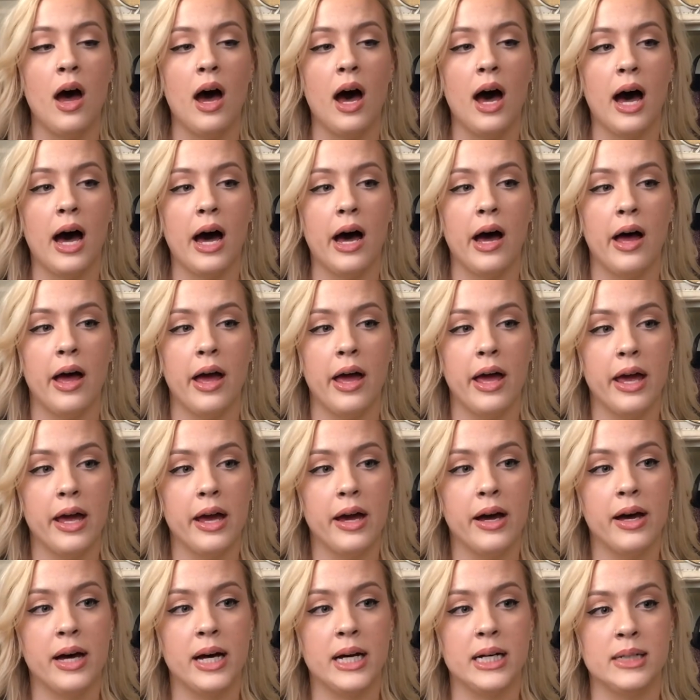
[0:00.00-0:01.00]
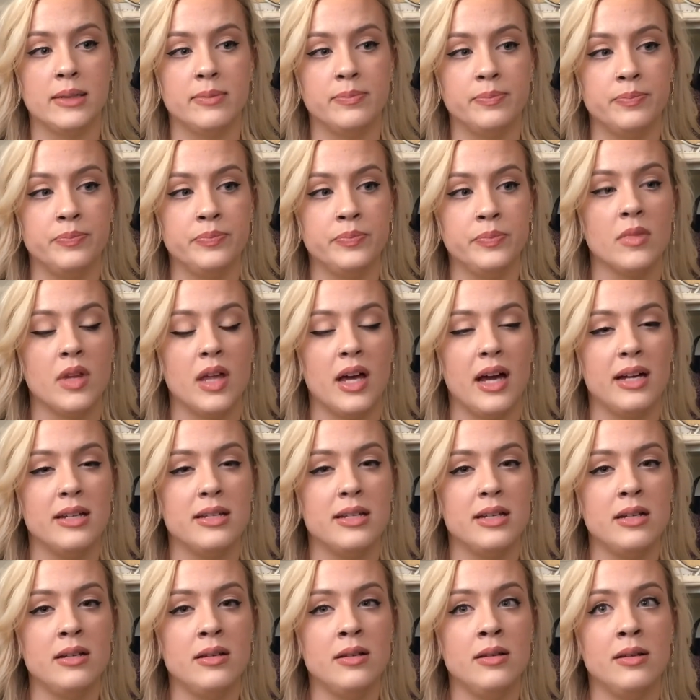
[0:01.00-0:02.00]
I
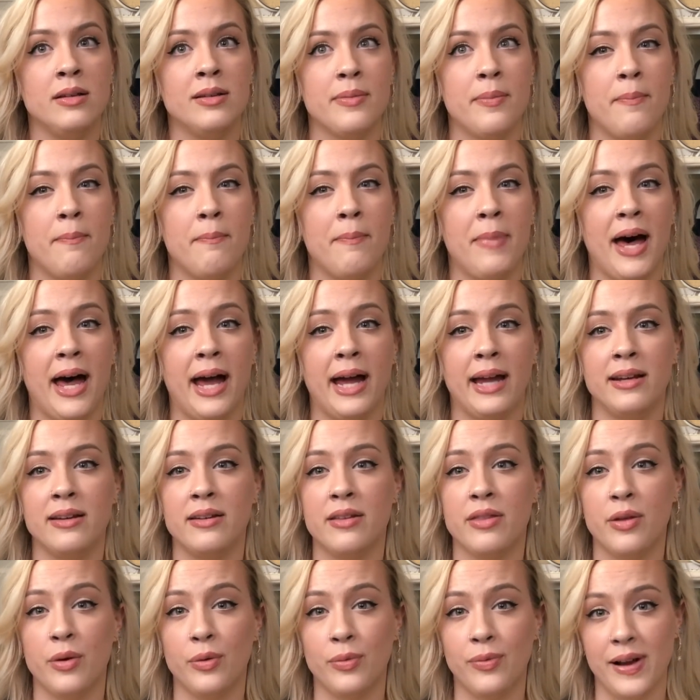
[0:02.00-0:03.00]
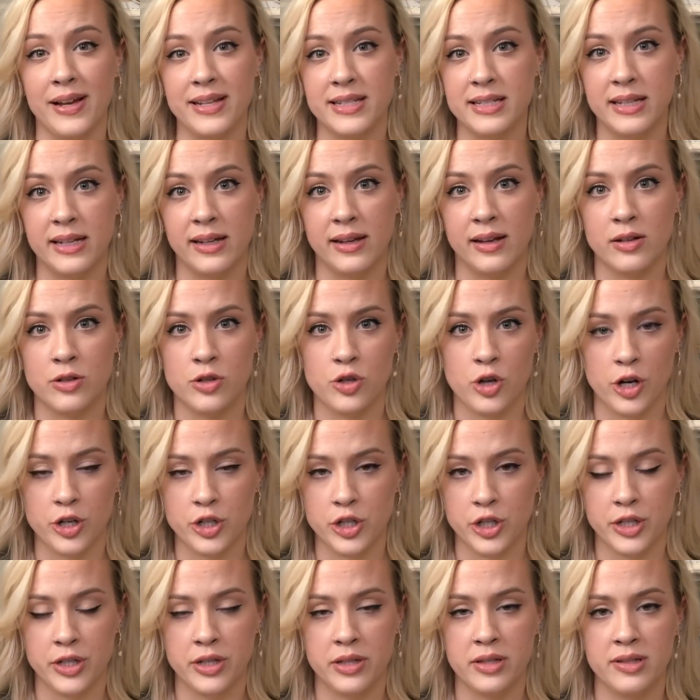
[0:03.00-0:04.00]
didn't mind the resting
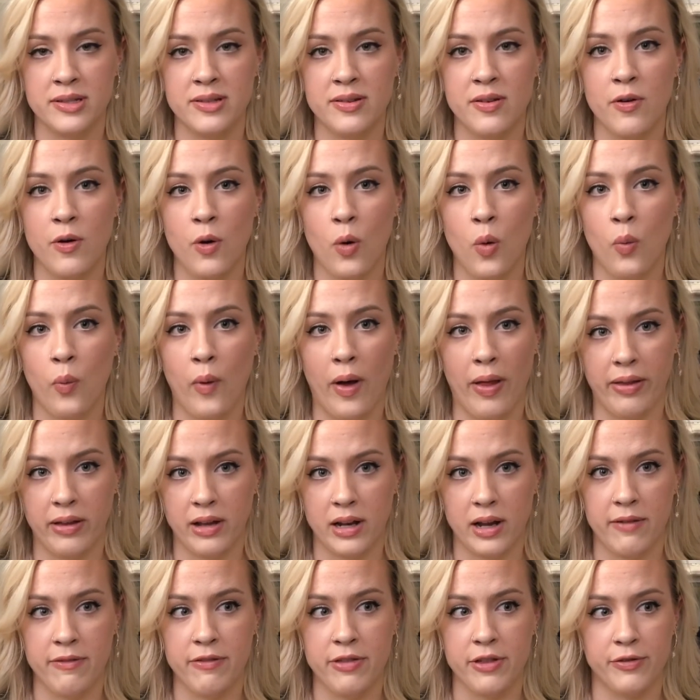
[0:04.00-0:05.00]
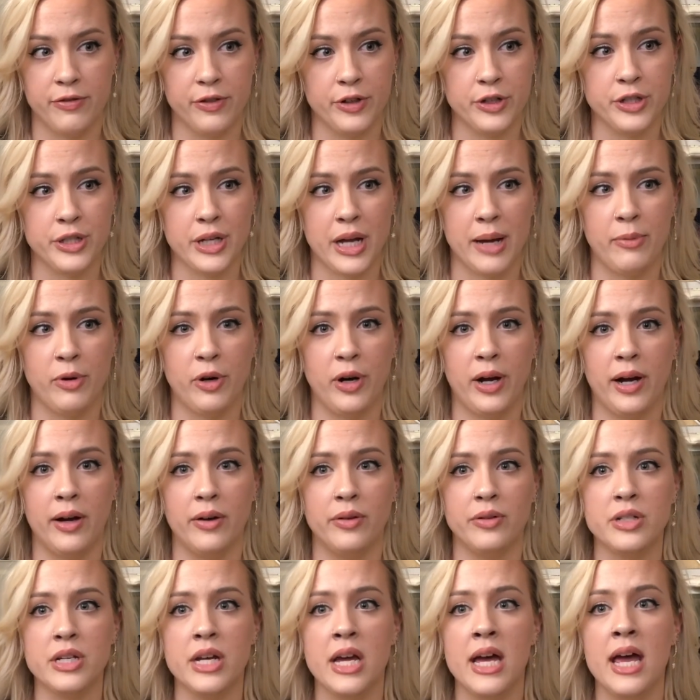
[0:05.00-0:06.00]
instructions well enough the first time
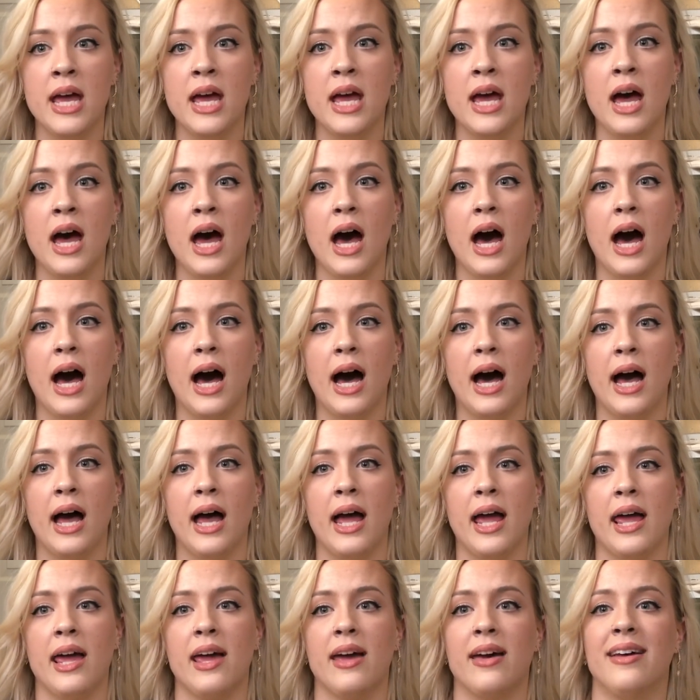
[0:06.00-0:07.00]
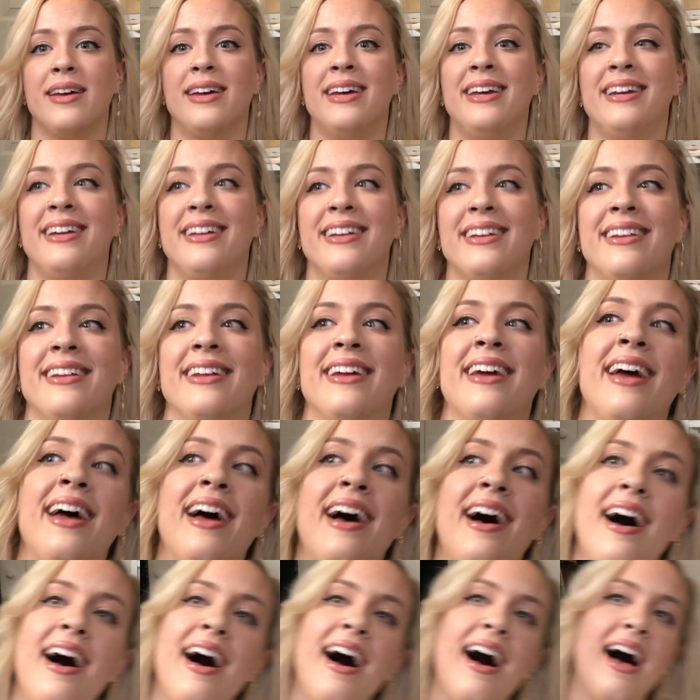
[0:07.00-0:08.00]
around. I
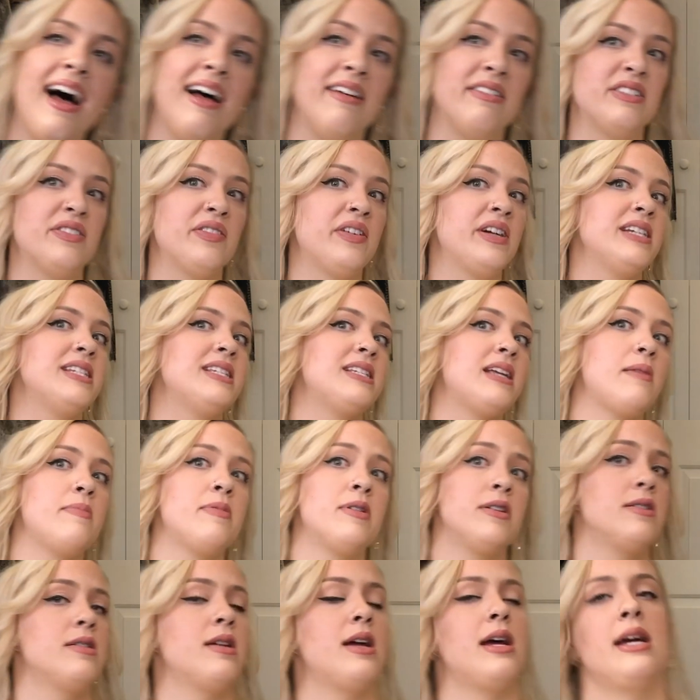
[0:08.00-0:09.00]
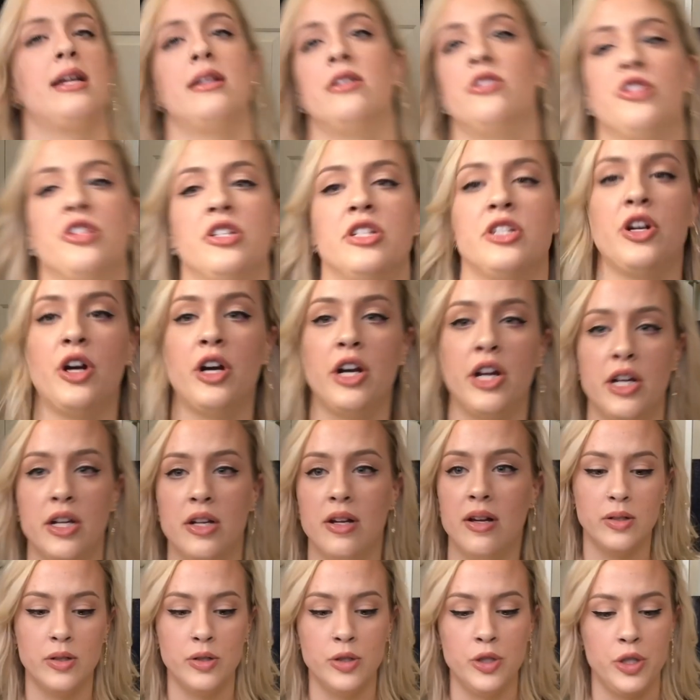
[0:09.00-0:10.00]
was very stubborn and just
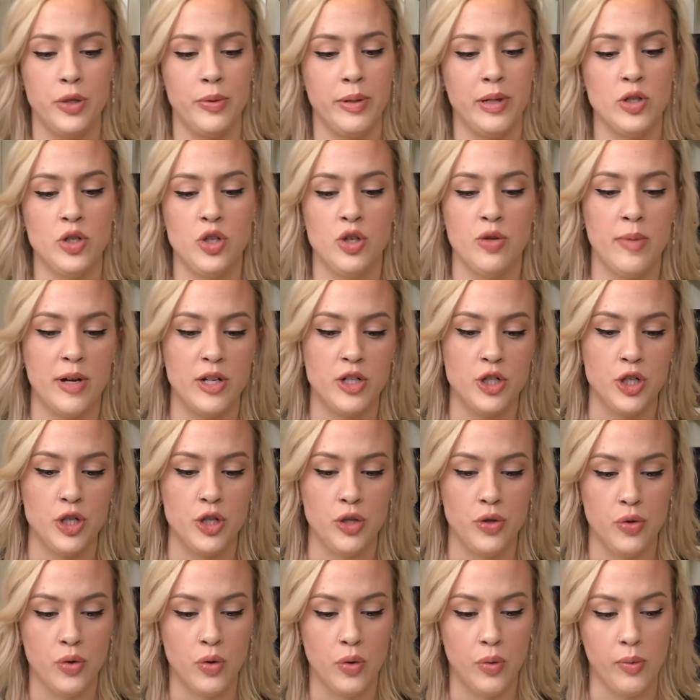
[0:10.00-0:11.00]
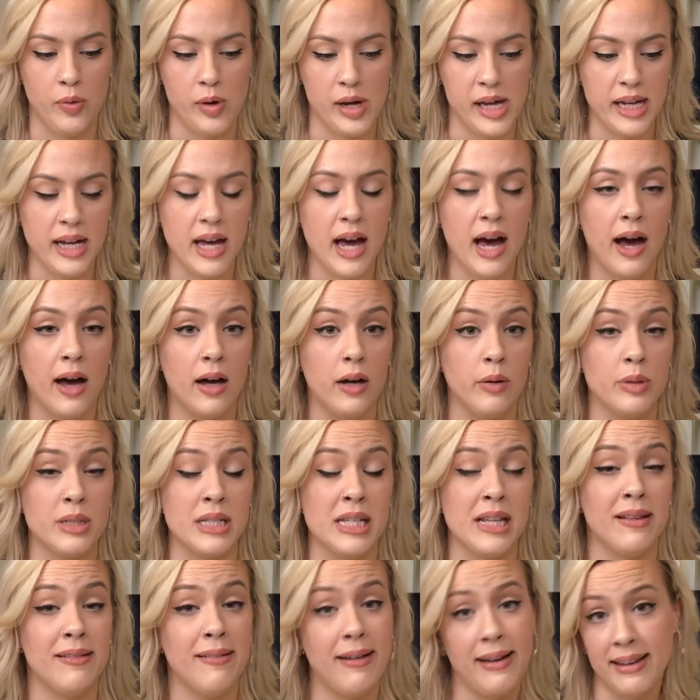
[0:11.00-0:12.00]
started doing too much too quick. I was
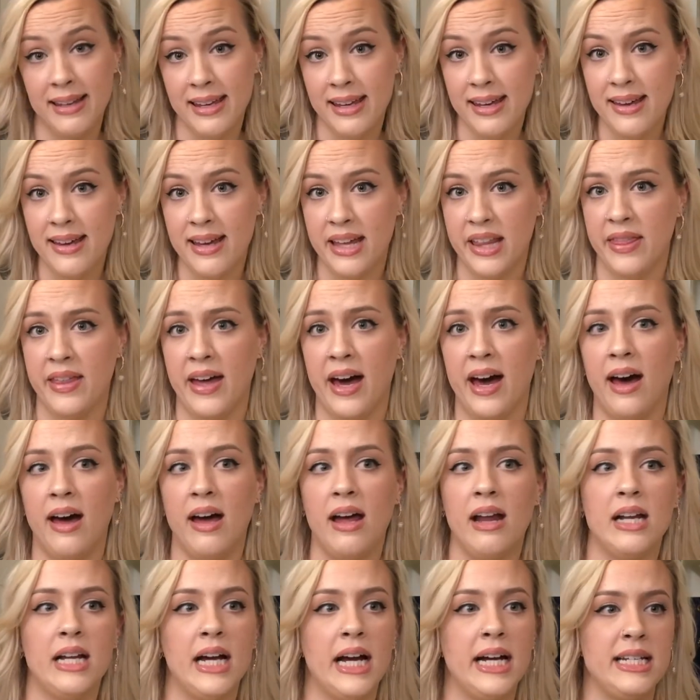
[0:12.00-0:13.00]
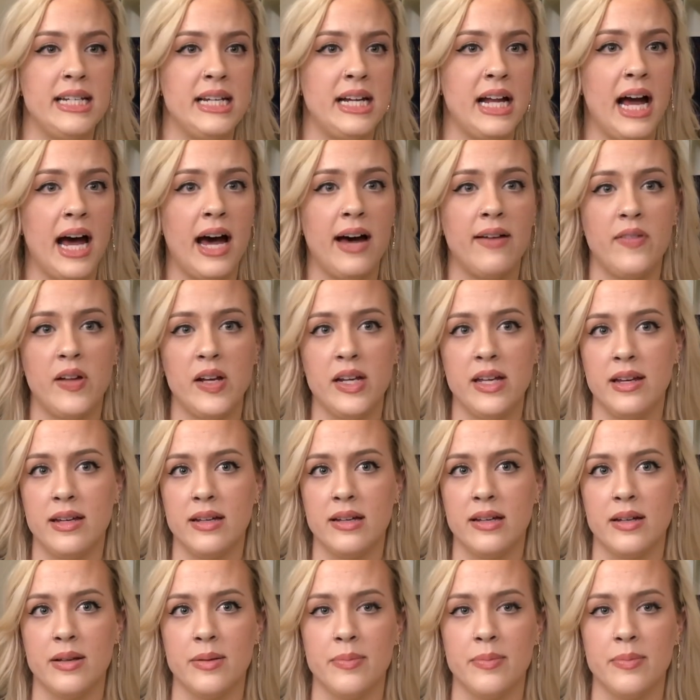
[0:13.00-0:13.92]
lucky in that I didn't have any